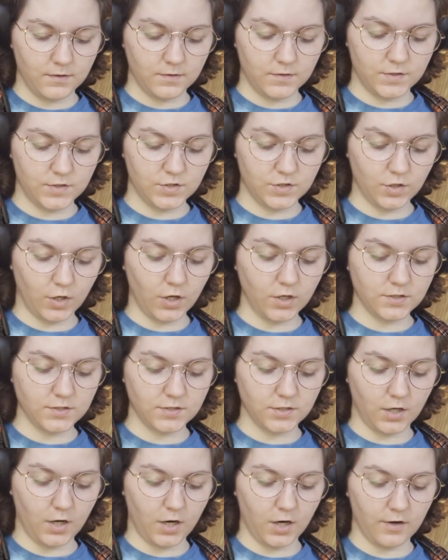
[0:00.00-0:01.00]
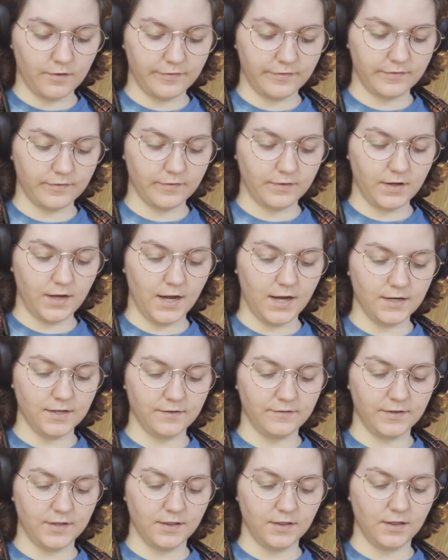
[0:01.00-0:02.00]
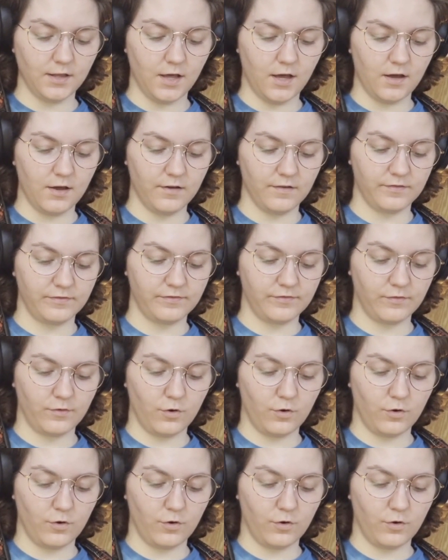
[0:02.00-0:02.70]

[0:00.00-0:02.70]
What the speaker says: starts off kind of in love